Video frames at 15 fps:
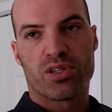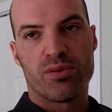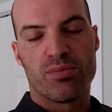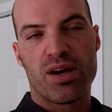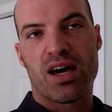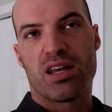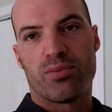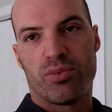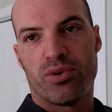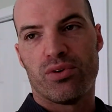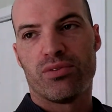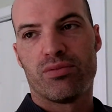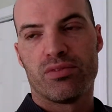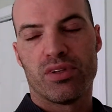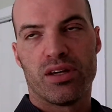
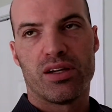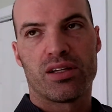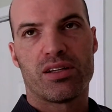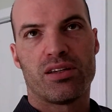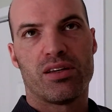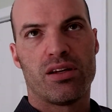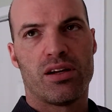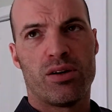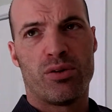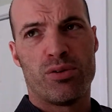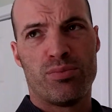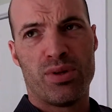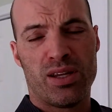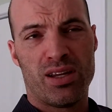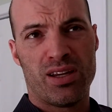compatible. It
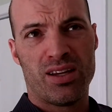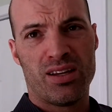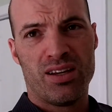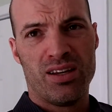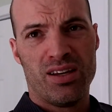would be